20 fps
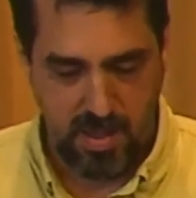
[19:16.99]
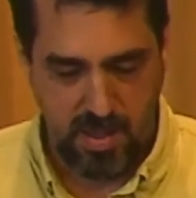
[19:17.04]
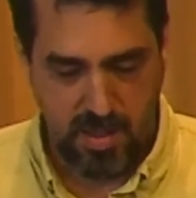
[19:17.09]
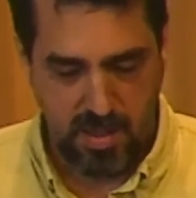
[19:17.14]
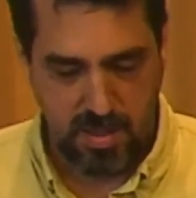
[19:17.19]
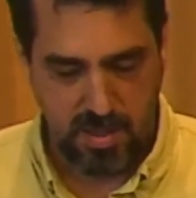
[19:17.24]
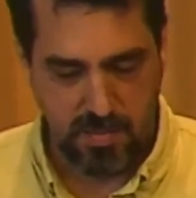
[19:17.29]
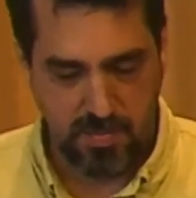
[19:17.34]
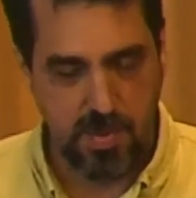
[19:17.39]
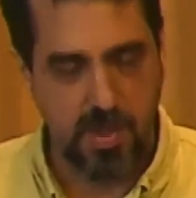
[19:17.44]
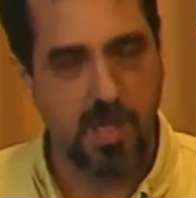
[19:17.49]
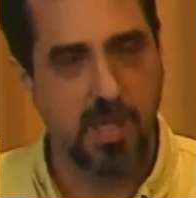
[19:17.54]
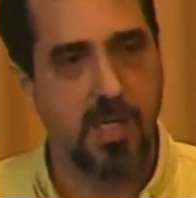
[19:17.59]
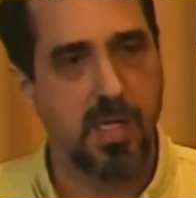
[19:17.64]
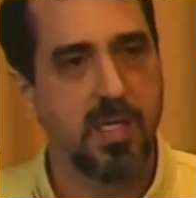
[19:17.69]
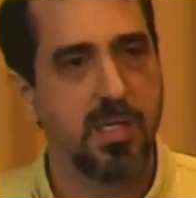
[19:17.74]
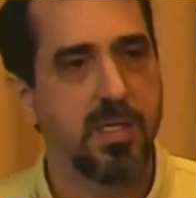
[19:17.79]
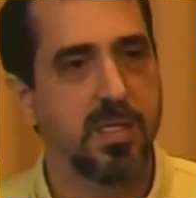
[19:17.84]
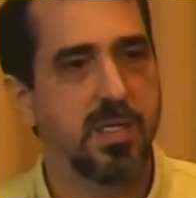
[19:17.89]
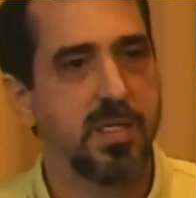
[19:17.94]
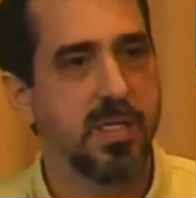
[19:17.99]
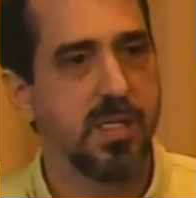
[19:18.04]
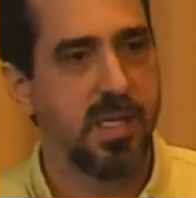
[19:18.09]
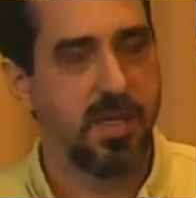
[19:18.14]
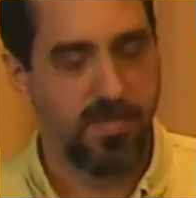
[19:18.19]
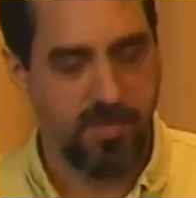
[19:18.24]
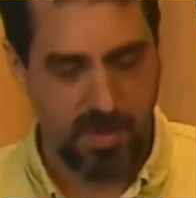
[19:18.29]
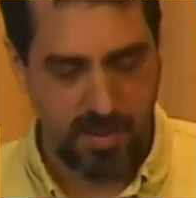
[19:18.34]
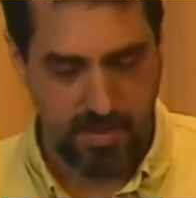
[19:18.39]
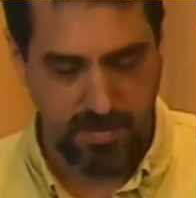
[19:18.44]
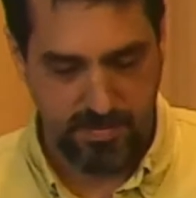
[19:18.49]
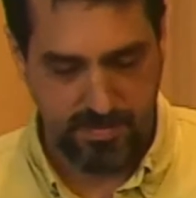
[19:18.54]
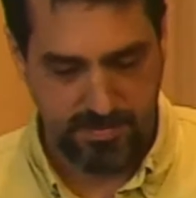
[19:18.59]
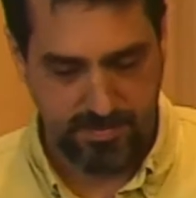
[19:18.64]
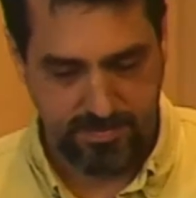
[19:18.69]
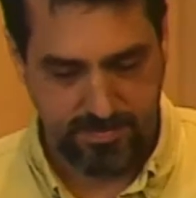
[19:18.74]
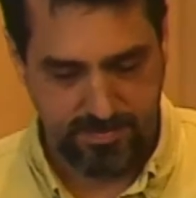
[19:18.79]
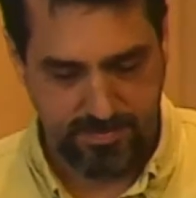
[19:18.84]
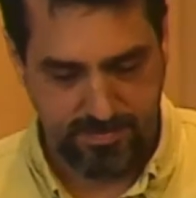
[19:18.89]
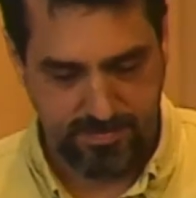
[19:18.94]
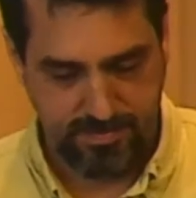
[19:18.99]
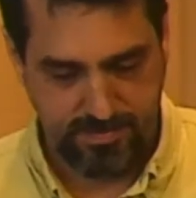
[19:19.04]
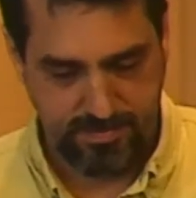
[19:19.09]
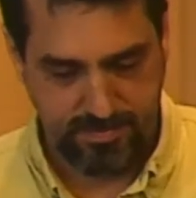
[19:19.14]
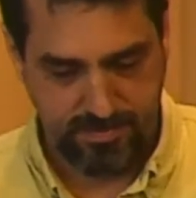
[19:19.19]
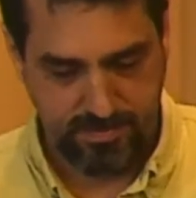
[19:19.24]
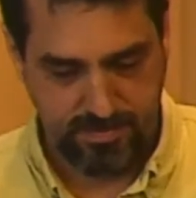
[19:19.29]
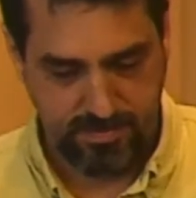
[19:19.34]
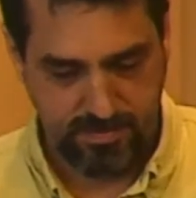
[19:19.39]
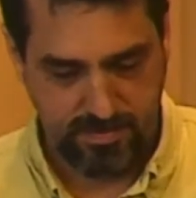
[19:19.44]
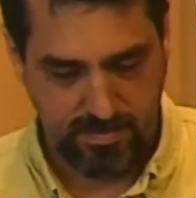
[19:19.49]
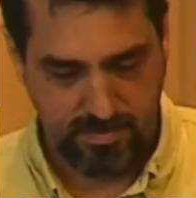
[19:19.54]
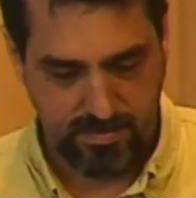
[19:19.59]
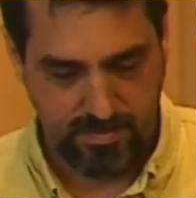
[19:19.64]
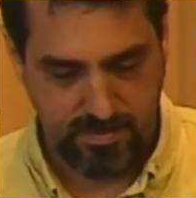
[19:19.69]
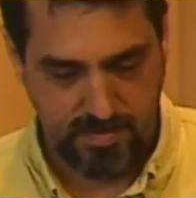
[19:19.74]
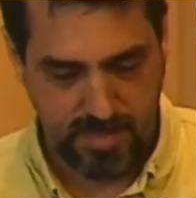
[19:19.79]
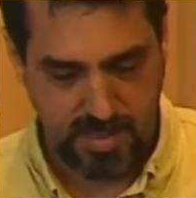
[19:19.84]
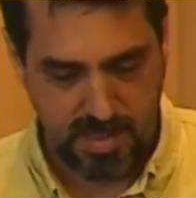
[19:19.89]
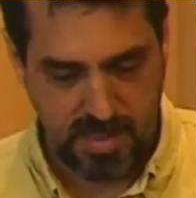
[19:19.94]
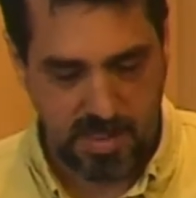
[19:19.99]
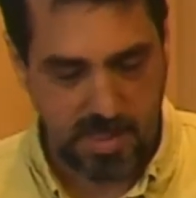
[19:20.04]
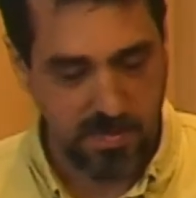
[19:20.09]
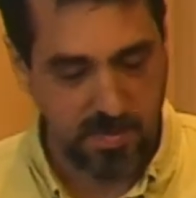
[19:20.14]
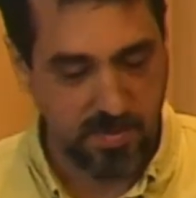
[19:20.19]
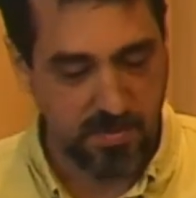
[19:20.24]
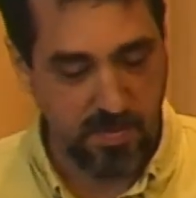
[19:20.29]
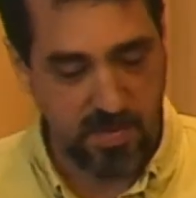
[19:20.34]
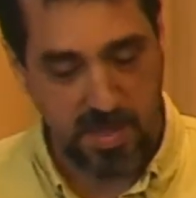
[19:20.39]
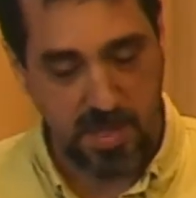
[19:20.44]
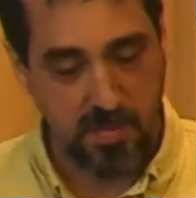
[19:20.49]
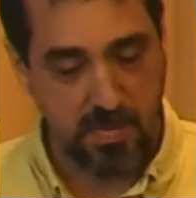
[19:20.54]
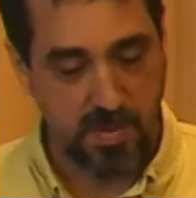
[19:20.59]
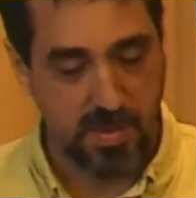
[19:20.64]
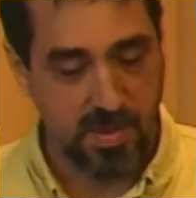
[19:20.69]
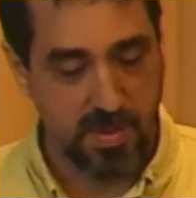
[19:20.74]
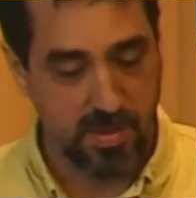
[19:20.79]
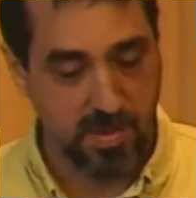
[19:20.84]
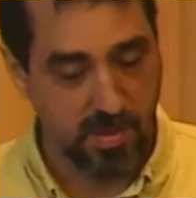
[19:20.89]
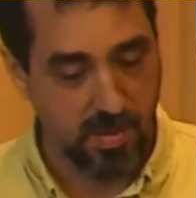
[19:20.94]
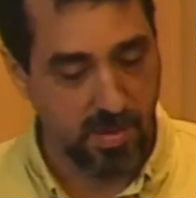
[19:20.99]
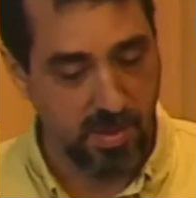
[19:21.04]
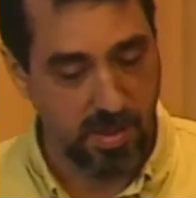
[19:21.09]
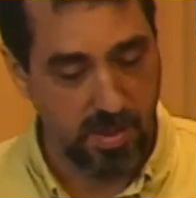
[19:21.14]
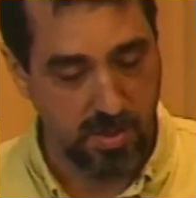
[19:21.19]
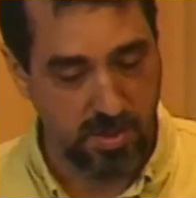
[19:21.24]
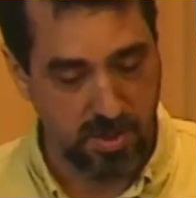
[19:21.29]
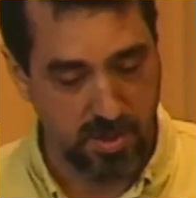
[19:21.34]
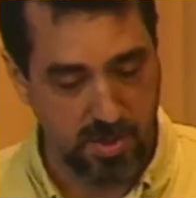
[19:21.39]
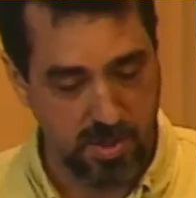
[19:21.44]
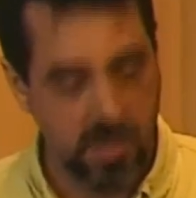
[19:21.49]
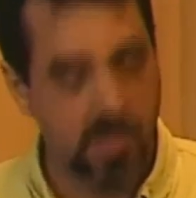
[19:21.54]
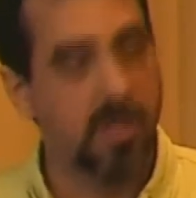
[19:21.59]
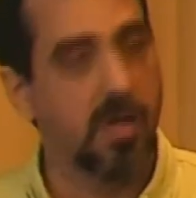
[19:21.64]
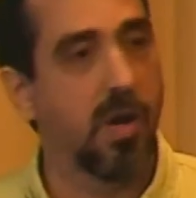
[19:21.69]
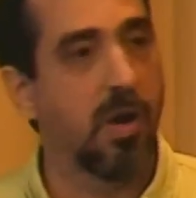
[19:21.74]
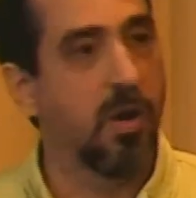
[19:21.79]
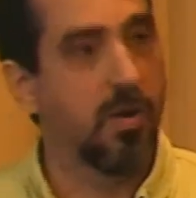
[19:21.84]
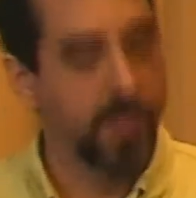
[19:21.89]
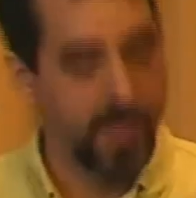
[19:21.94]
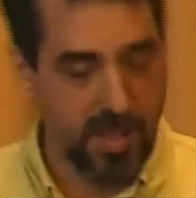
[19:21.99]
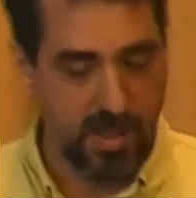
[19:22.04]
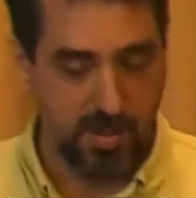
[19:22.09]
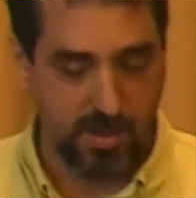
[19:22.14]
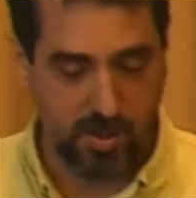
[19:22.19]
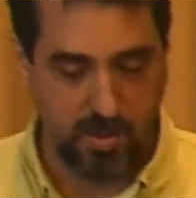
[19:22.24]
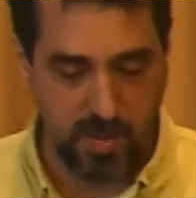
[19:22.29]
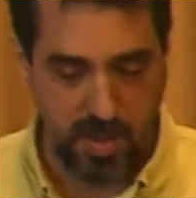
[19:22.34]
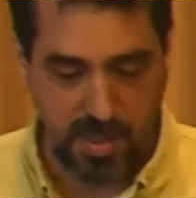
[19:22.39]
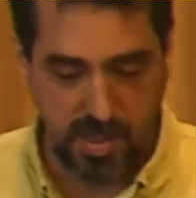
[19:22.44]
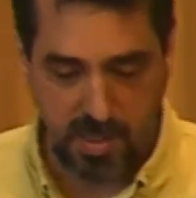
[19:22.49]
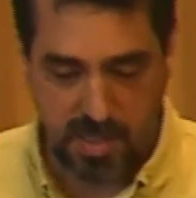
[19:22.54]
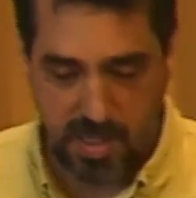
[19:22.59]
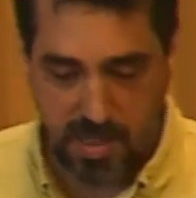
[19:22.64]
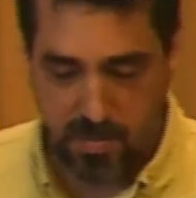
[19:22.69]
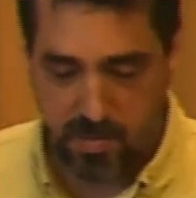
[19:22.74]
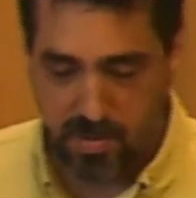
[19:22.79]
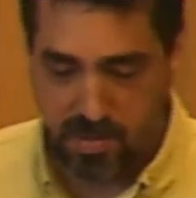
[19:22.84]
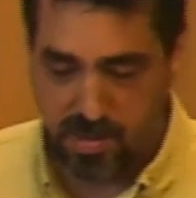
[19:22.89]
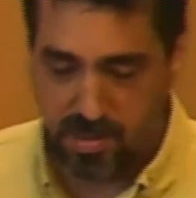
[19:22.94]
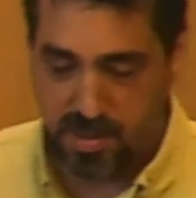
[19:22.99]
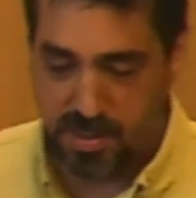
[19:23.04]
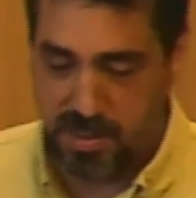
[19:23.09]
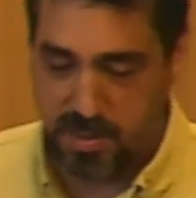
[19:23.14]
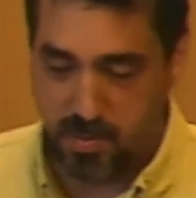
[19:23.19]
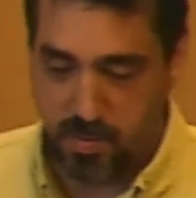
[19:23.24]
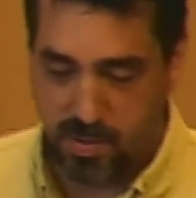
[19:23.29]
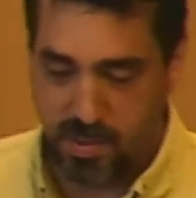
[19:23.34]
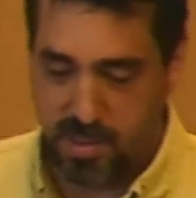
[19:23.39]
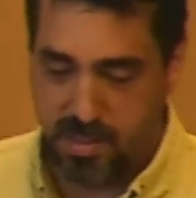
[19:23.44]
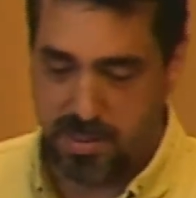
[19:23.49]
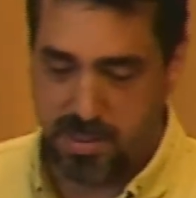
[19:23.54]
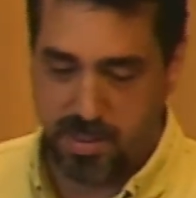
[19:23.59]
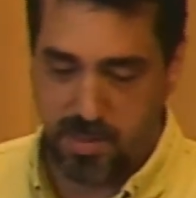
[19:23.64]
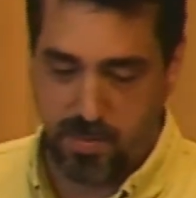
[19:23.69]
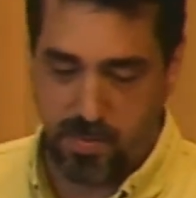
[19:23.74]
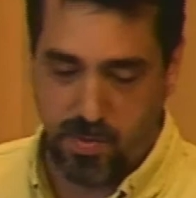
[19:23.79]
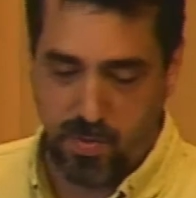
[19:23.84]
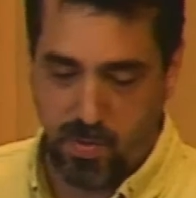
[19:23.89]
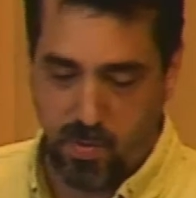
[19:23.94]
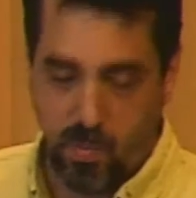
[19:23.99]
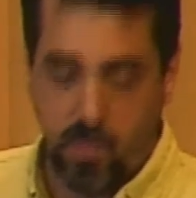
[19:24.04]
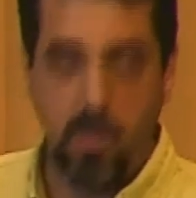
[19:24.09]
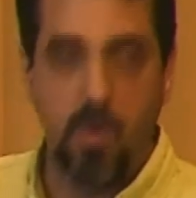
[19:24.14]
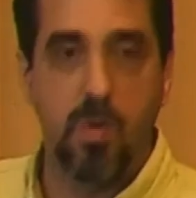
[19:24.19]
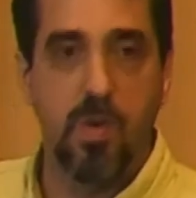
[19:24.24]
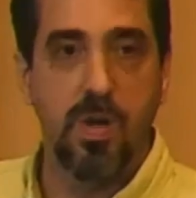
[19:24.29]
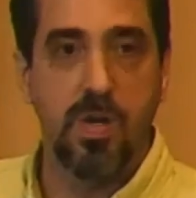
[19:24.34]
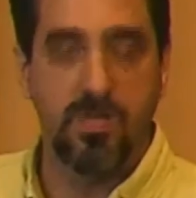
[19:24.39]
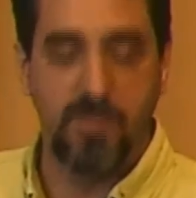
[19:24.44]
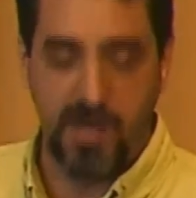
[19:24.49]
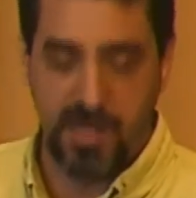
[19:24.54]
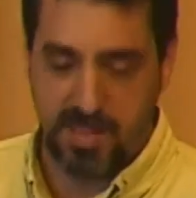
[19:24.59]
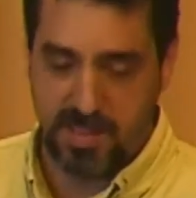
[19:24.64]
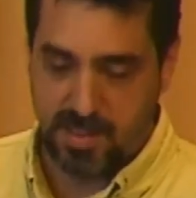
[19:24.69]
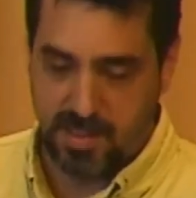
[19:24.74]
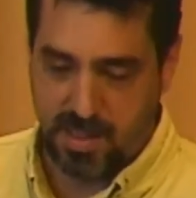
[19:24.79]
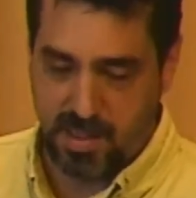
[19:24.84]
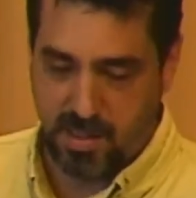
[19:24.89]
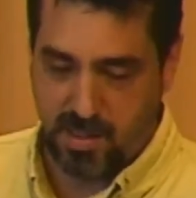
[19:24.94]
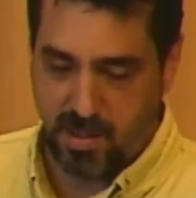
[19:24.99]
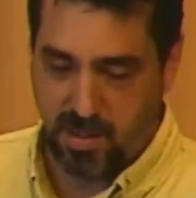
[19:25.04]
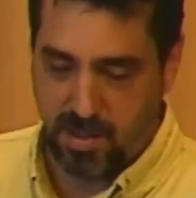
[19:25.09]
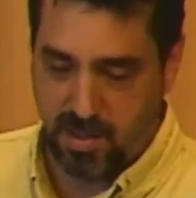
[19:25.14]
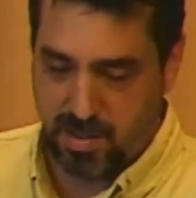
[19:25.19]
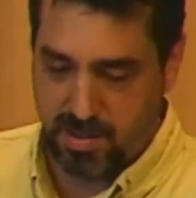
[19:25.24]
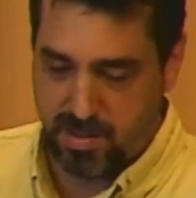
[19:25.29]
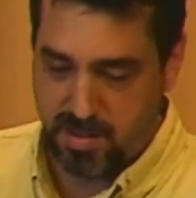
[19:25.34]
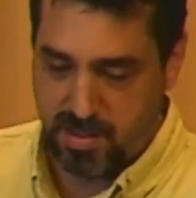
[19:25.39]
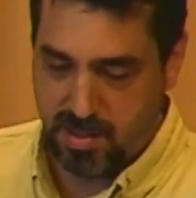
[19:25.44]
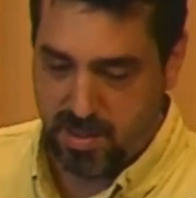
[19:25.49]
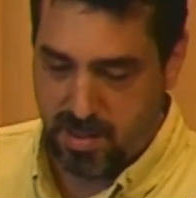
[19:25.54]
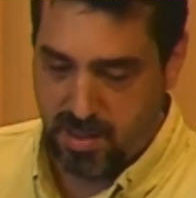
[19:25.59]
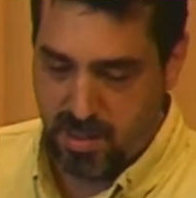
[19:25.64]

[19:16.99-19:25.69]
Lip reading: to bring an end to slavery. This seems fitting with his earlier assertion that all men are created equal and is willing to support a war advancing that cause.